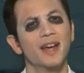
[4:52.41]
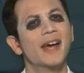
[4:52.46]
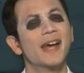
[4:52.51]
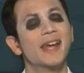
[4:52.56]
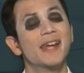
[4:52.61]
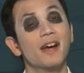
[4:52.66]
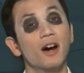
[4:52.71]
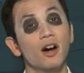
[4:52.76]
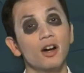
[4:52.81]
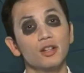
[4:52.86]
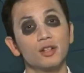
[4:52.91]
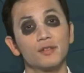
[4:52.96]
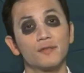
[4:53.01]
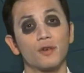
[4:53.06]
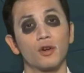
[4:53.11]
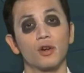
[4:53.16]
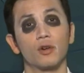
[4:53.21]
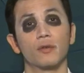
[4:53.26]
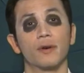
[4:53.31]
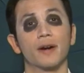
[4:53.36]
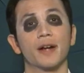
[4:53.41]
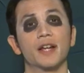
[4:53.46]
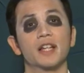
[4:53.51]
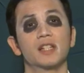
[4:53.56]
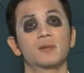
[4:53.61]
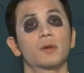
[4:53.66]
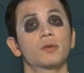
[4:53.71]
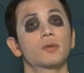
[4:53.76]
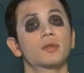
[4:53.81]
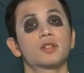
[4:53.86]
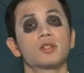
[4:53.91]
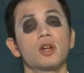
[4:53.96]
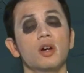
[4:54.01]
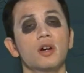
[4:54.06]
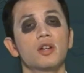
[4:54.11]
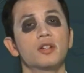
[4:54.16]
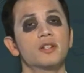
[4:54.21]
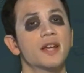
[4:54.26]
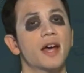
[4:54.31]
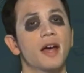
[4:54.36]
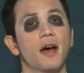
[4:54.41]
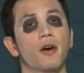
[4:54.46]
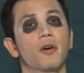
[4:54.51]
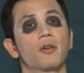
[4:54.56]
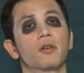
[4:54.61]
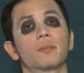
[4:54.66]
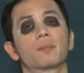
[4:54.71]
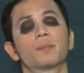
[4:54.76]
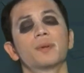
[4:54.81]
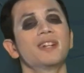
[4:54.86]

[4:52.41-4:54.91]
He asked for a raise but was turned down,